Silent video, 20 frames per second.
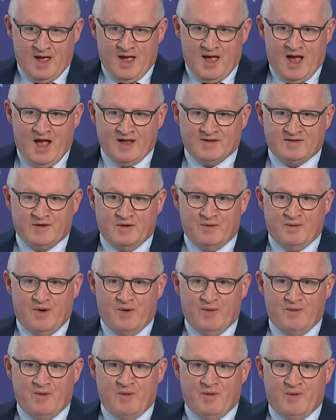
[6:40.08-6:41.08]
And so
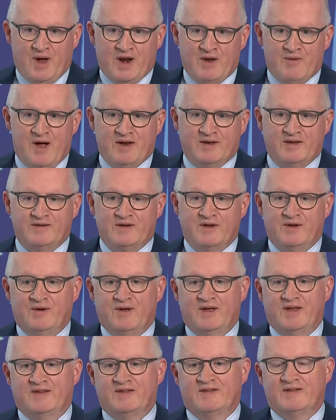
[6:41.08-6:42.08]
what I want to do
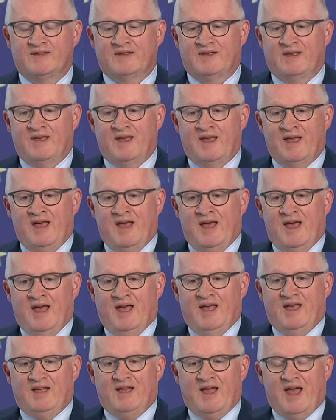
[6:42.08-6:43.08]
is
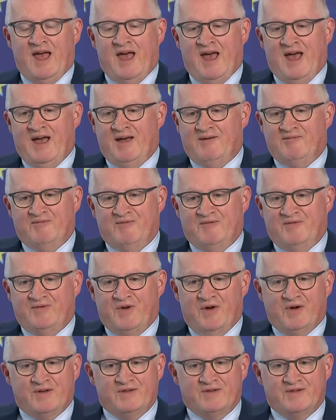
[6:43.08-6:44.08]

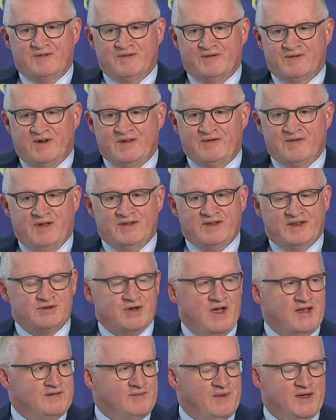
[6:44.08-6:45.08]
focus, first of all, on the
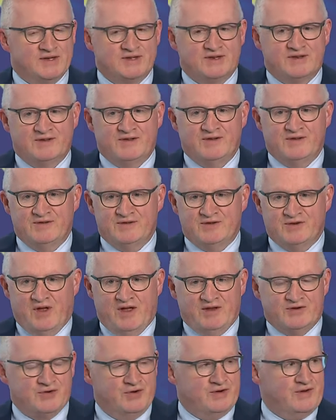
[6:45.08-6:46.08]
transmission
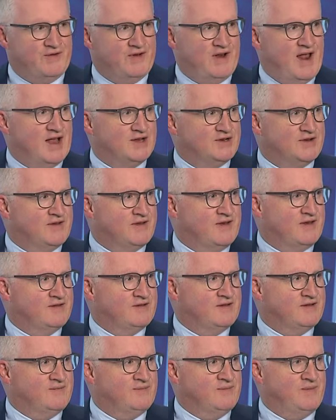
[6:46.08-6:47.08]
through the financial
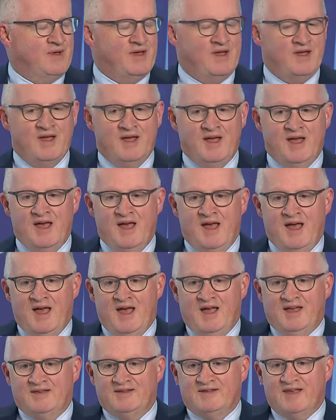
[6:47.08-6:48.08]
system.
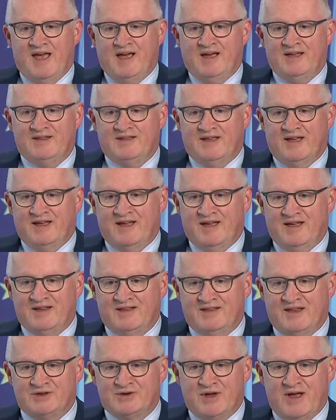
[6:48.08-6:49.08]
Second,
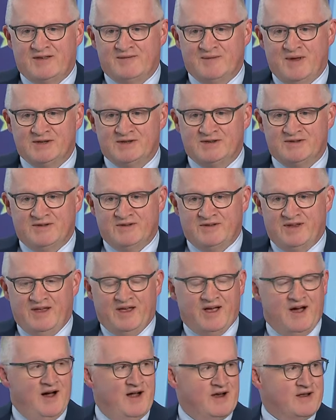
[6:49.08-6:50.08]
the transmission to the
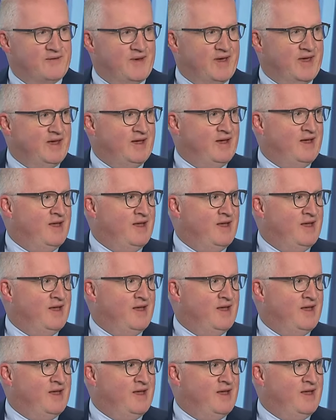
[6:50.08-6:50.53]
economy.